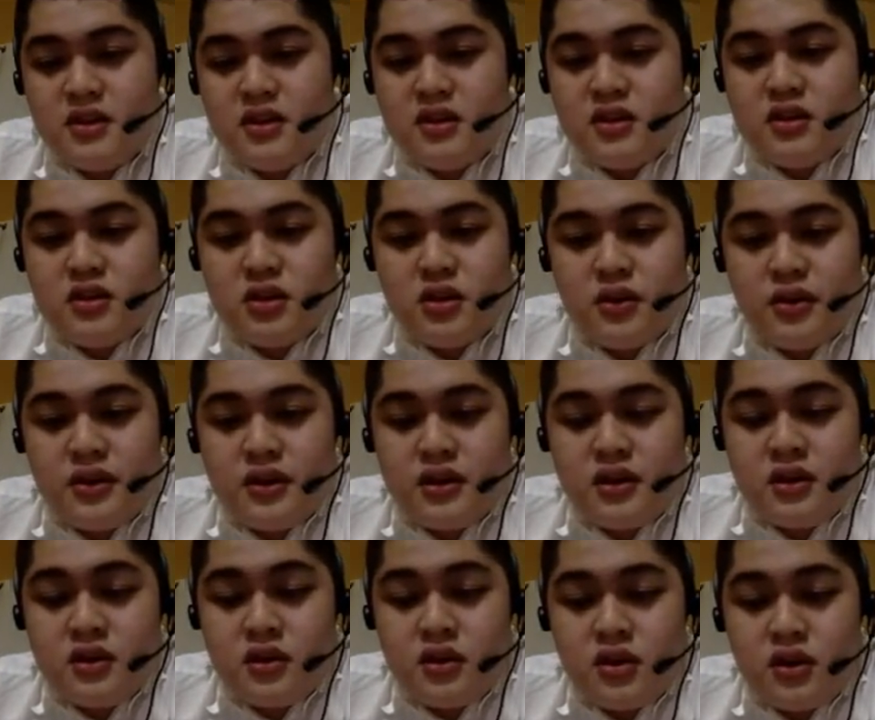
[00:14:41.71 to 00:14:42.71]
so it
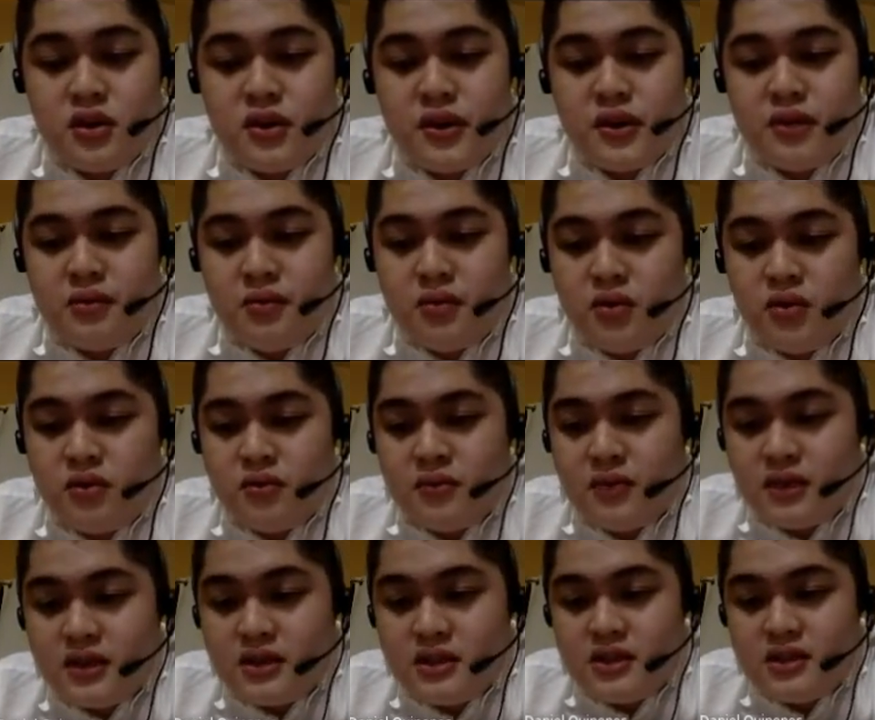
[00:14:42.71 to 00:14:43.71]
can grow and bloom
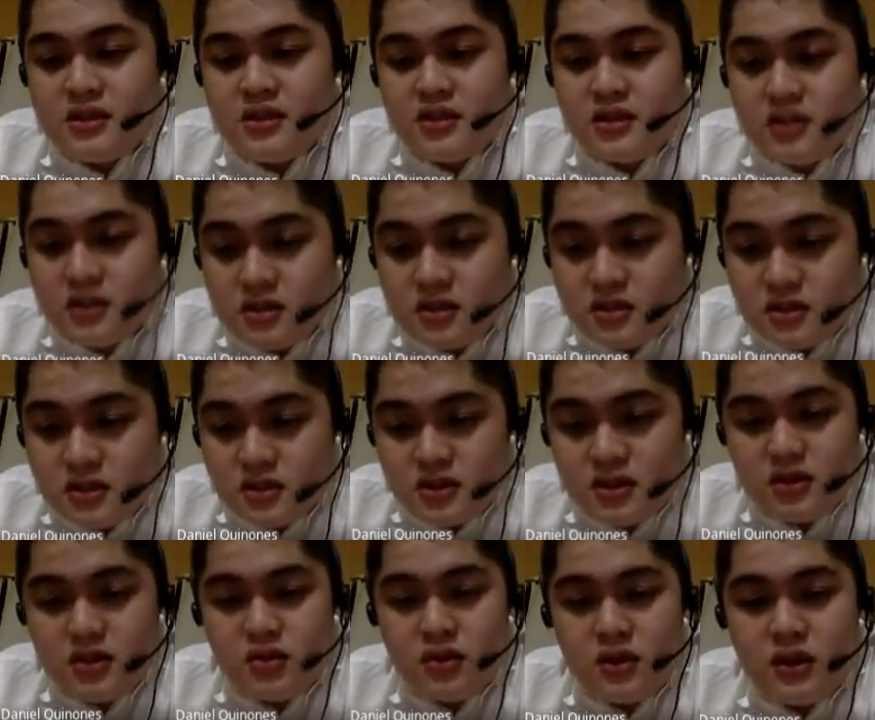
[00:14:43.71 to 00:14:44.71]
as an
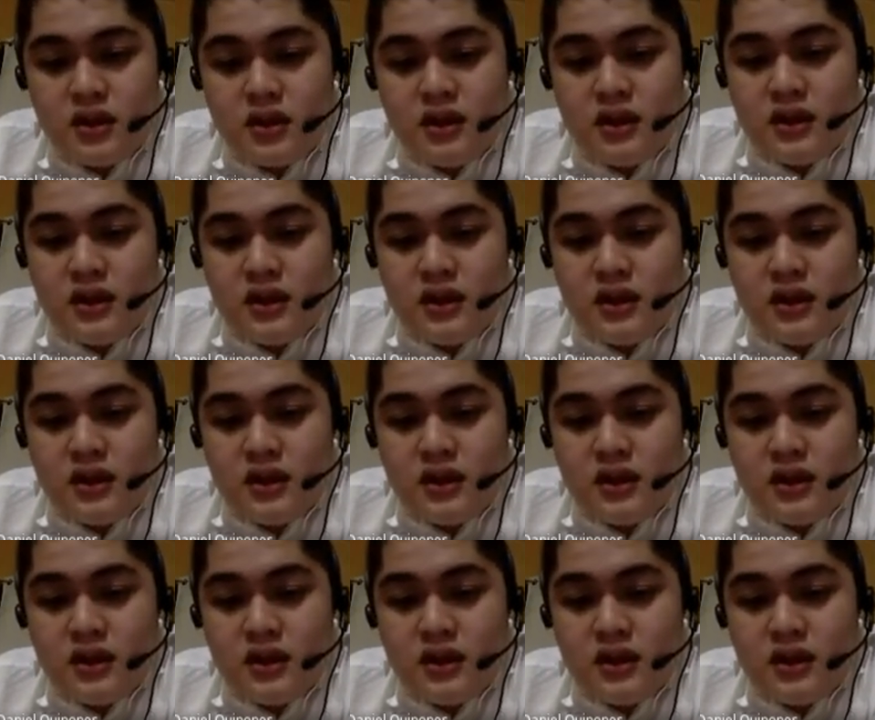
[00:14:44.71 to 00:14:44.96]
instinctual,